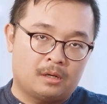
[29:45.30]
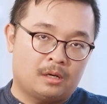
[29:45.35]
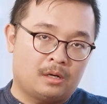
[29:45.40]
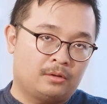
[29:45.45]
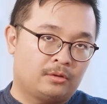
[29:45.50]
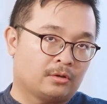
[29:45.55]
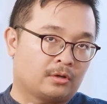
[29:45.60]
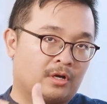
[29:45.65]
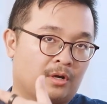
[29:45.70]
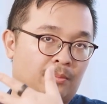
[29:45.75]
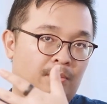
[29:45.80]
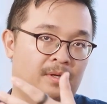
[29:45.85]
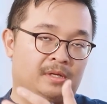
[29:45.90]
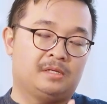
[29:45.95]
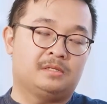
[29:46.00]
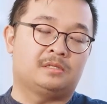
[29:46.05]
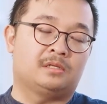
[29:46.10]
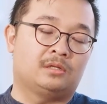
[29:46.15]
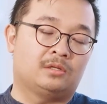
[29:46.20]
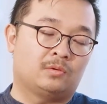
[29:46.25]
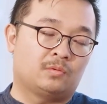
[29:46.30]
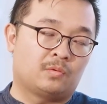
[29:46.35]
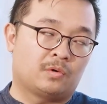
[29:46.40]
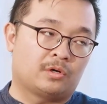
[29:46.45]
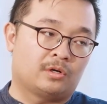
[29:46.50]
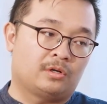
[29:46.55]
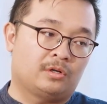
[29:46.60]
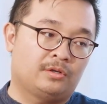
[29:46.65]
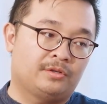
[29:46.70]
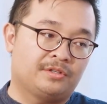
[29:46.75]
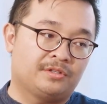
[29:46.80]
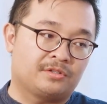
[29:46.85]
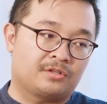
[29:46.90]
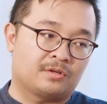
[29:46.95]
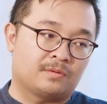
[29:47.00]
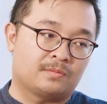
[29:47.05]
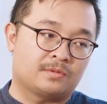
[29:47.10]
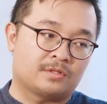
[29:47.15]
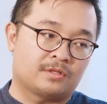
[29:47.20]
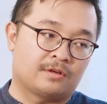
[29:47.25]
other companies in the world in
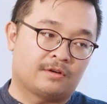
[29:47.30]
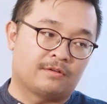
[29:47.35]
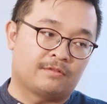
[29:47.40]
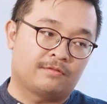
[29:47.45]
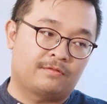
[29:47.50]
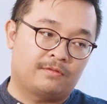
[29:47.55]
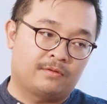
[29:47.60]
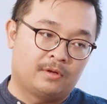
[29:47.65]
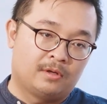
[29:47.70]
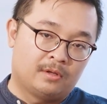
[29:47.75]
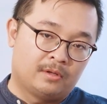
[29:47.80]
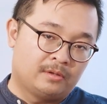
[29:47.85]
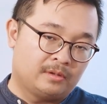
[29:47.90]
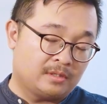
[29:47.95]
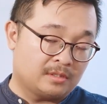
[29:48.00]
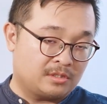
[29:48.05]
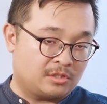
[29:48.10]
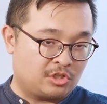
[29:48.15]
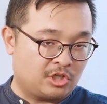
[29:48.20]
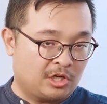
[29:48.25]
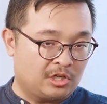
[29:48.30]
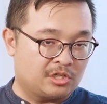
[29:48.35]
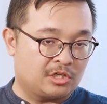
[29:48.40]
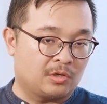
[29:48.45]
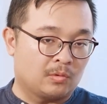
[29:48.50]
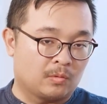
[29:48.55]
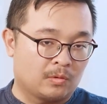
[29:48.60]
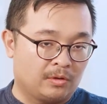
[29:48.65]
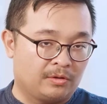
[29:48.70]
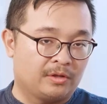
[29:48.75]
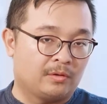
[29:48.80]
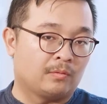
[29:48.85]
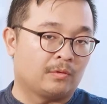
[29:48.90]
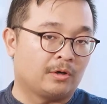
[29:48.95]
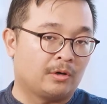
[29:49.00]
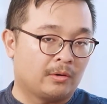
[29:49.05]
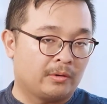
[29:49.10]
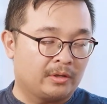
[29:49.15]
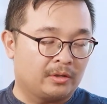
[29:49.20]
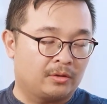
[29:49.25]
terms of this changing world that we're
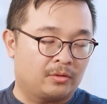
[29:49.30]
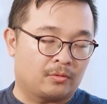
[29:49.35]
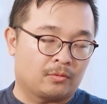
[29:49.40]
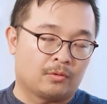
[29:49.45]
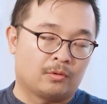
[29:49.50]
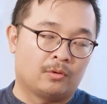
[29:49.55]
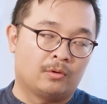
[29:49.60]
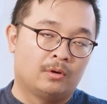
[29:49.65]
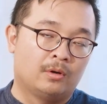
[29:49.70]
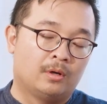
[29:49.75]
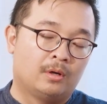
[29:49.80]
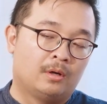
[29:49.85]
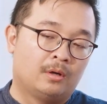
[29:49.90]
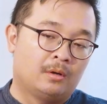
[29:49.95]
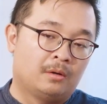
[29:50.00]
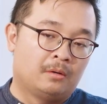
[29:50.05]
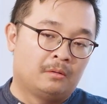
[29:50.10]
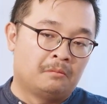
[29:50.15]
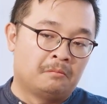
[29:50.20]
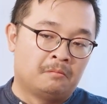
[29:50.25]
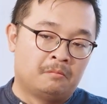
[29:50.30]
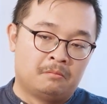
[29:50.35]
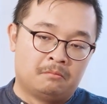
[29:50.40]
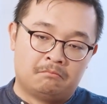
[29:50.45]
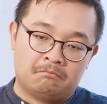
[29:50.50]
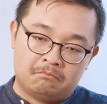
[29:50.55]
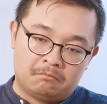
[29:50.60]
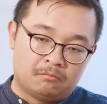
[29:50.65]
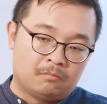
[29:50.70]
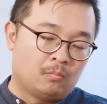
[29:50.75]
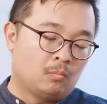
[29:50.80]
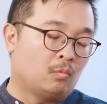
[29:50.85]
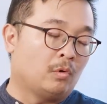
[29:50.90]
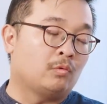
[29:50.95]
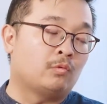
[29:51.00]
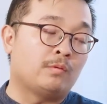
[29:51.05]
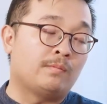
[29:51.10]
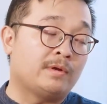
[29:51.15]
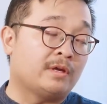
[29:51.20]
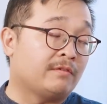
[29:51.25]
going through?
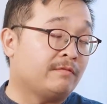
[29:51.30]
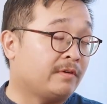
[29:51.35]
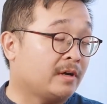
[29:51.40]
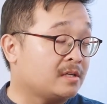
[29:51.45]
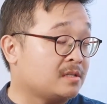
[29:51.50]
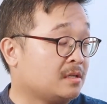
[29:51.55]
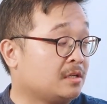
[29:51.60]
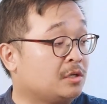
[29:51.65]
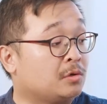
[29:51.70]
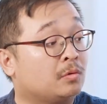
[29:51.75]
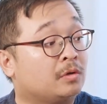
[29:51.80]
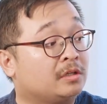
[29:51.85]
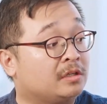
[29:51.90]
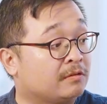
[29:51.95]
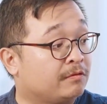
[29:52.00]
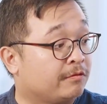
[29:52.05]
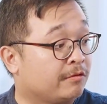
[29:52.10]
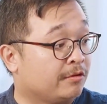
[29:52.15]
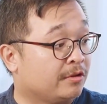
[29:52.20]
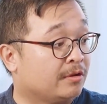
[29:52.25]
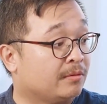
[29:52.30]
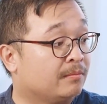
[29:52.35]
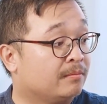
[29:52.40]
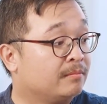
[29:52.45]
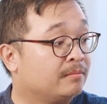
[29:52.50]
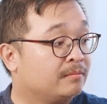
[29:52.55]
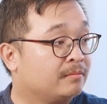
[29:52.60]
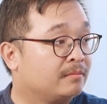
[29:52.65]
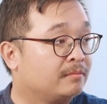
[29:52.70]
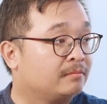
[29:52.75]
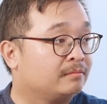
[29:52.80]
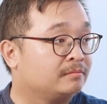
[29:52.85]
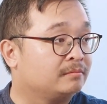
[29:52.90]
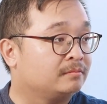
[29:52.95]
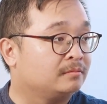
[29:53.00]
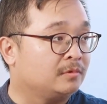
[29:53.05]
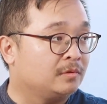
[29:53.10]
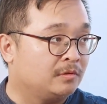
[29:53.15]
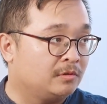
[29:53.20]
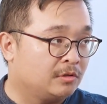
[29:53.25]
What would be advice that you would give for them?
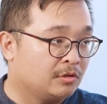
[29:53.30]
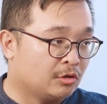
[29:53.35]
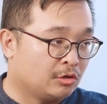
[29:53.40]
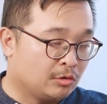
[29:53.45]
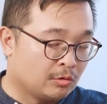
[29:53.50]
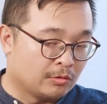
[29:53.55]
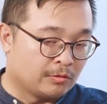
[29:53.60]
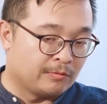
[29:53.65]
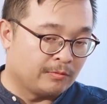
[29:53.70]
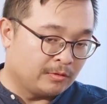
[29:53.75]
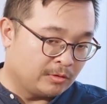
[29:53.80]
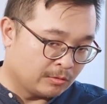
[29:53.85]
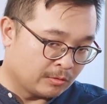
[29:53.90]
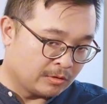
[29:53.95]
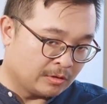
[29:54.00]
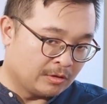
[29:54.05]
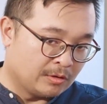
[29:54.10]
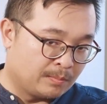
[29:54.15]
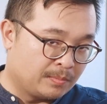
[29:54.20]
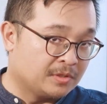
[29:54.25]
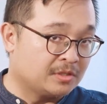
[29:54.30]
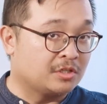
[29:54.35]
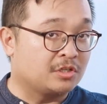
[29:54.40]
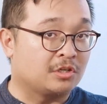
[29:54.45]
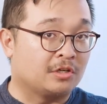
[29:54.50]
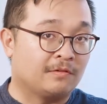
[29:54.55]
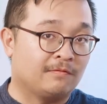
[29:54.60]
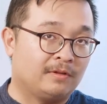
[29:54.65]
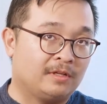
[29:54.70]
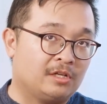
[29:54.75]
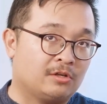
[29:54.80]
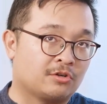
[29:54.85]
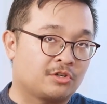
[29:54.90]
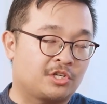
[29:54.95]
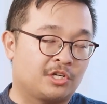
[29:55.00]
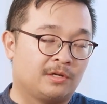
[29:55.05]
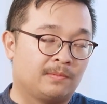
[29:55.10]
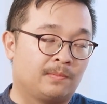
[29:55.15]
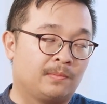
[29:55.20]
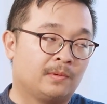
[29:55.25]
You know, you're in a position of
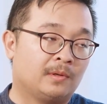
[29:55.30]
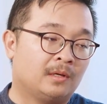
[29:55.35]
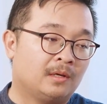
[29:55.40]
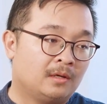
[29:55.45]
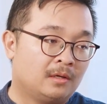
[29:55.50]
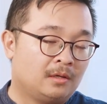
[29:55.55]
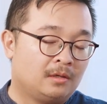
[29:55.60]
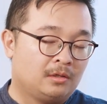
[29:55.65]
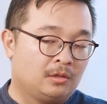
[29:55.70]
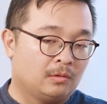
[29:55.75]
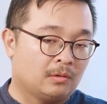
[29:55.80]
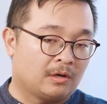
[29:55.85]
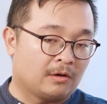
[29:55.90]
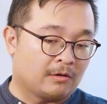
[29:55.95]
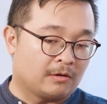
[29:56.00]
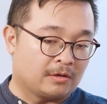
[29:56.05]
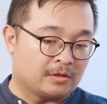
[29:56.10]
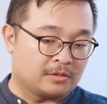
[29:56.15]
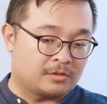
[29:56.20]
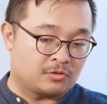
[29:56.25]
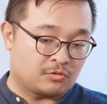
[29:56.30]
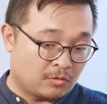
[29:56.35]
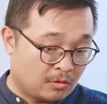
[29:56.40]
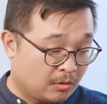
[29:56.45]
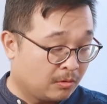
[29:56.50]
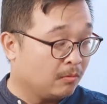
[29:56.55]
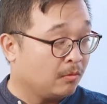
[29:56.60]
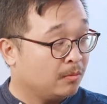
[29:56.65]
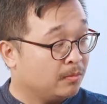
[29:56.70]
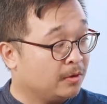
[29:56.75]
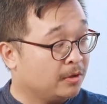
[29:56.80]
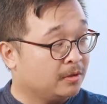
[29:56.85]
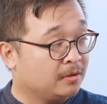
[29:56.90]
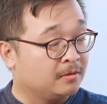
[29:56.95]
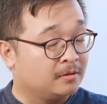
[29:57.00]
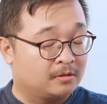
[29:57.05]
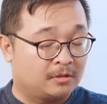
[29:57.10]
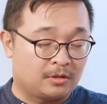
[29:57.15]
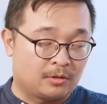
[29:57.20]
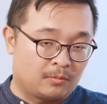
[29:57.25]
leadership, you are a strong
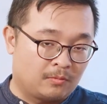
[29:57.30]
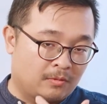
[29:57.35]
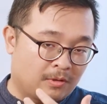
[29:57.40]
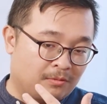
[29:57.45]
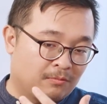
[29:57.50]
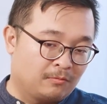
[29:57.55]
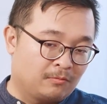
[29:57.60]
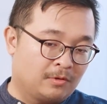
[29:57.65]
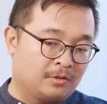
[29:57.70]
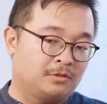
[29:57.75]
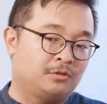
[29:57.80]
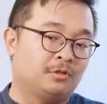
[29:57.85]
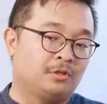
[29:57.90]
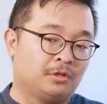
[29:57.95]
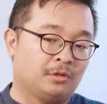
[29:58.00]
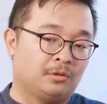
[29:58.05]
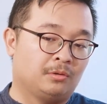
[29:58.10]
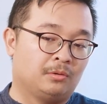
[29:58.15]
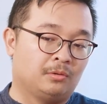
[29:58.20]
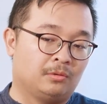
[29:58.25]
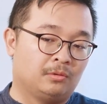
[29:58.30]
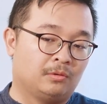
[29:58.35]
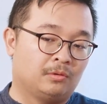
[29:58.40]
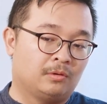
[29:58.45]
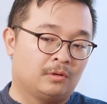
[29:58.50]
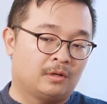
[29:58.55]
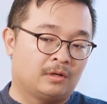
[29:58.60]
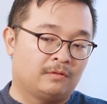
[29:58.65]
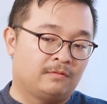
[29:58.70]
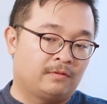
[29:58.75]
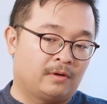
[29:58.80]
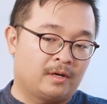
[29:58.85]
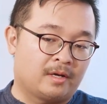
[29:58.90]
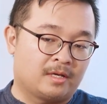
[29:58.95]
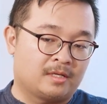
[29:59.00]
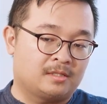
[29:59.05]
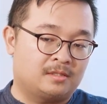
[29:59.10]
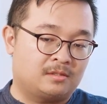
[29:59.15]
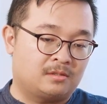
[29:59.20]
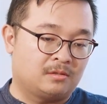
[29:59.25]
woman. What do you
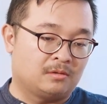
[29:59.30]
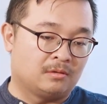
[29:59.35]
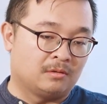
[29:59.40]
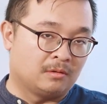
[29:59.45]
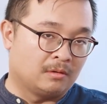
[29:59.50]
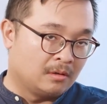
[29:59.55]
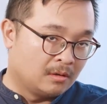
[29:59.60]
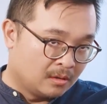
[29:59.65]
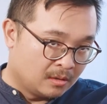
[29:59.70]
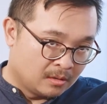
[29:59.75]
advise to